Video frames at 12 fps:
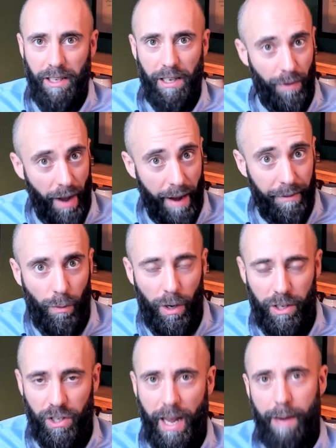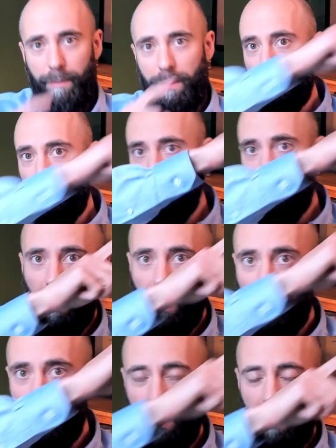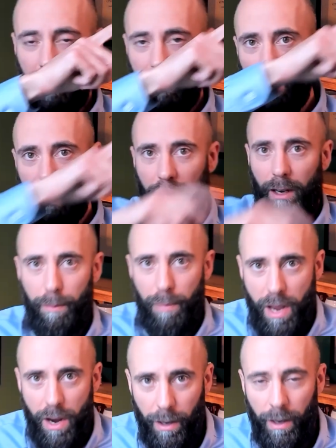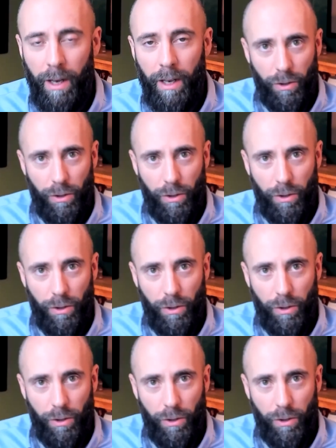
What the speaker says: and if you haven't watched that, make sure you click on the link up here